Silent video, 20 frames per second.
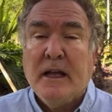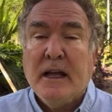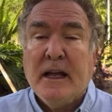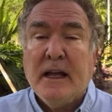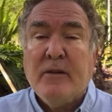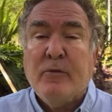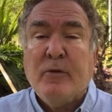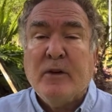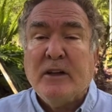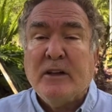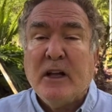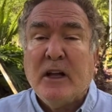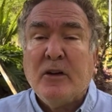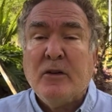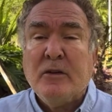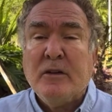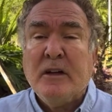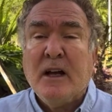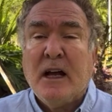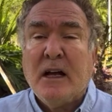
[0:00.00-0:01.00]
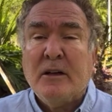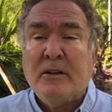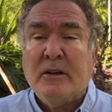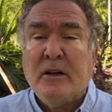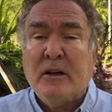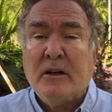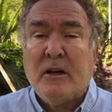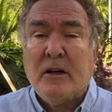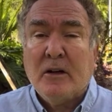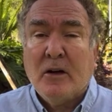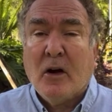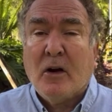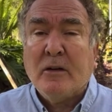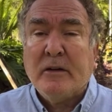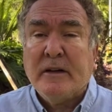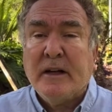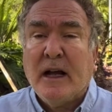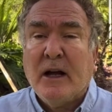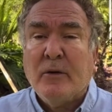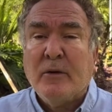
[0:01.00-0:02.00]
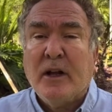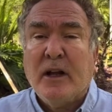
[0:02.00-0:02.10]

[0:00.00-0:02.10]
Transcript: If we let our guard down